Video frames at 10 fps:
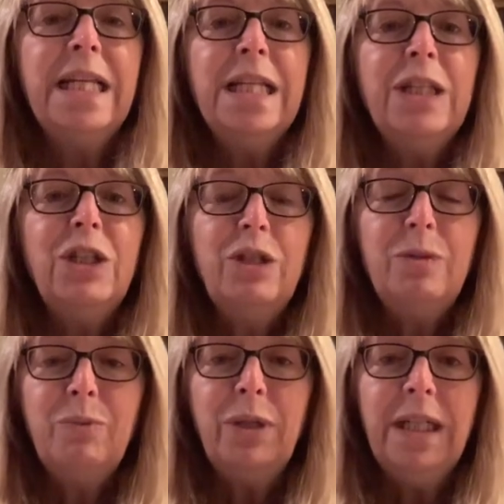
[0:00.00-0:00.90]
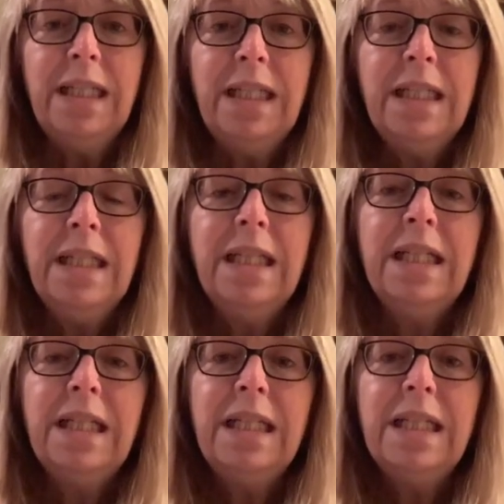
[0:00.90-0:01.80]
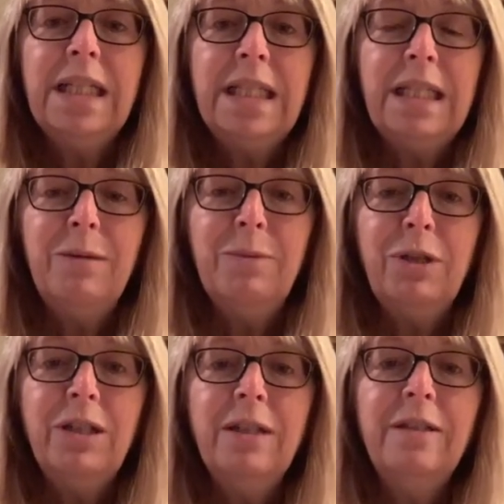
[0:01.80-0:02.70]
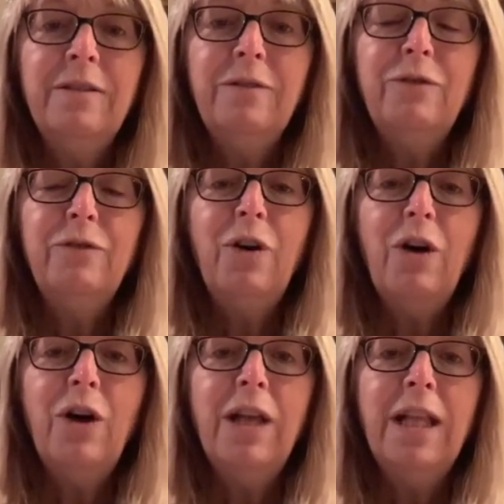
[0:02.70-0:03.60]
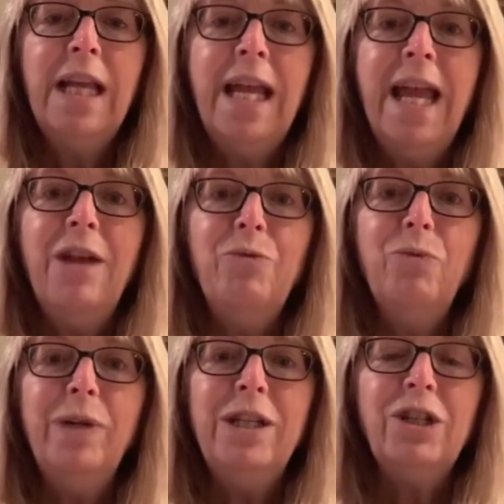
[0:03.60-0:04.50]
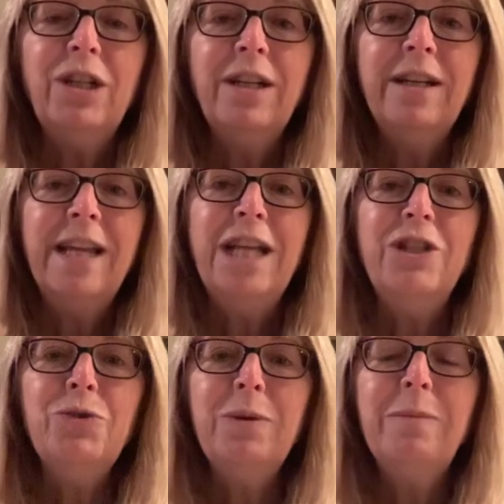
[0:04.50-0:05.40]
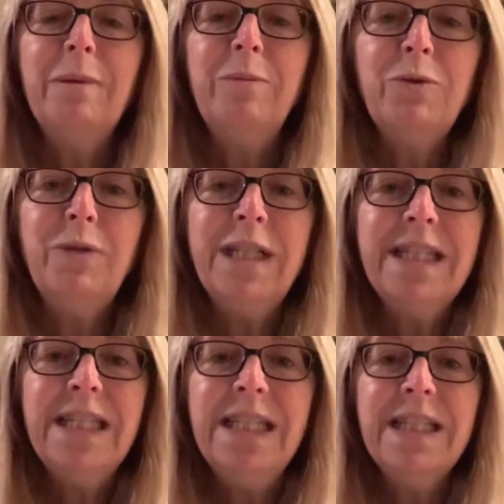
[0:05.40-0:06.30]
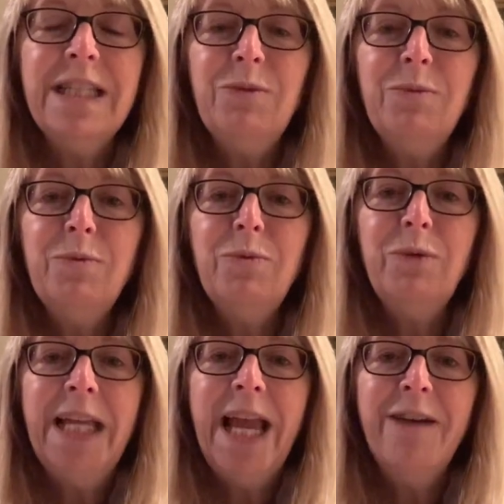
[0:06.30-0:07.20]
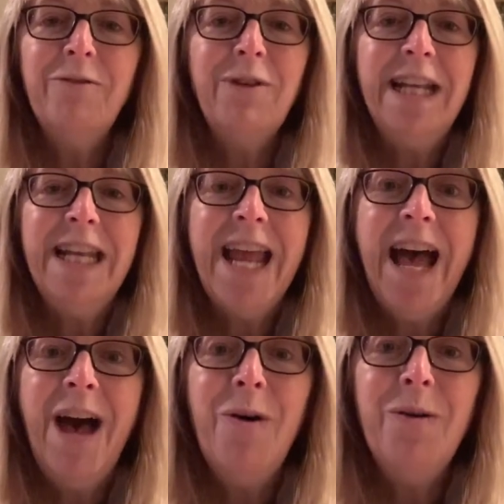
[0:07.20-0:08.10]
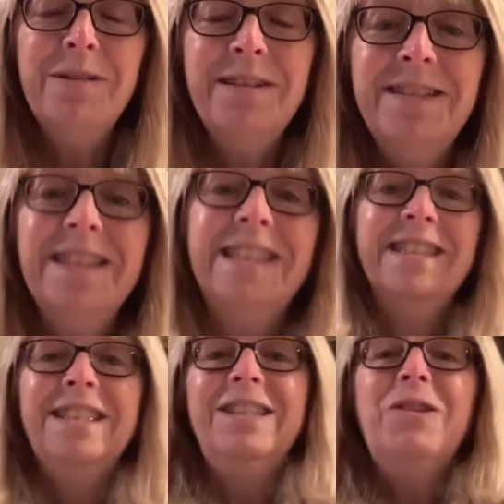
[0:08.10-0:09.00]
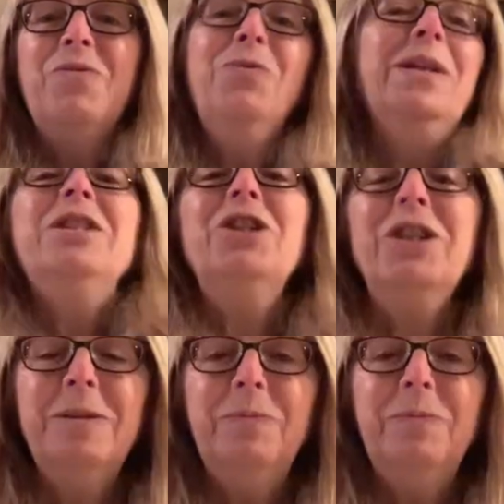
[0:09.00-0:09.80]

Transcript: spring, summer, fall, and winter. And do you remember which season we have right now? Winter.